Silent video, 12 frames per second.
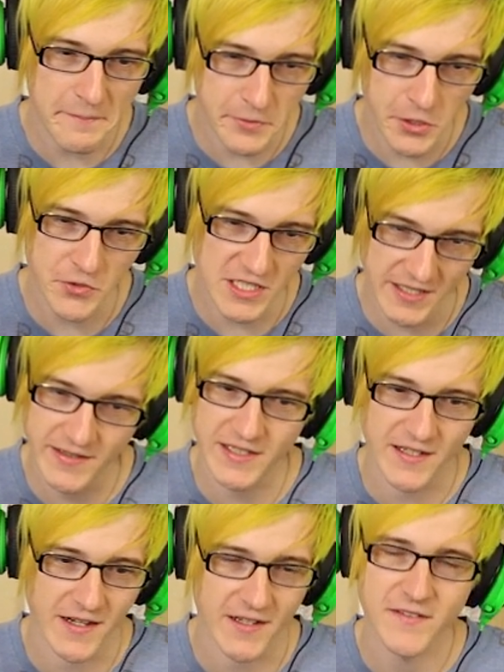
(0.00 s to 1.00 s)
by Blue
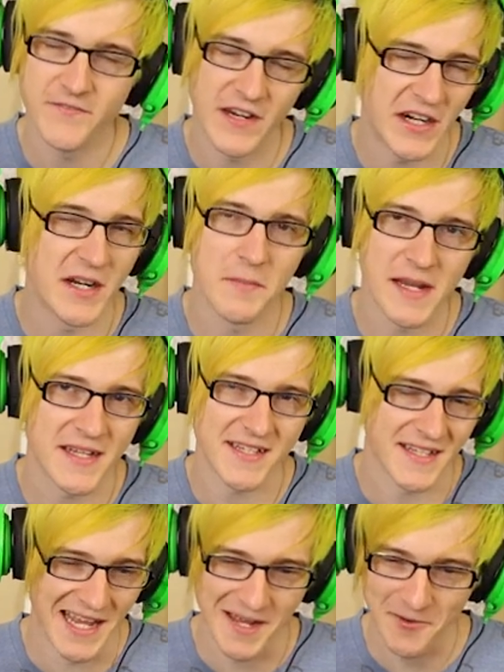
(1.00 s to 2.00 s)
Chili Dog. Very
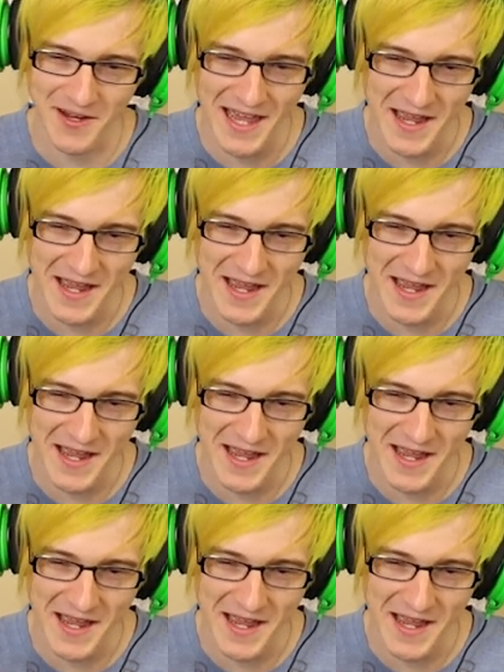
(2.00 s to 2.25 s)
amazing name,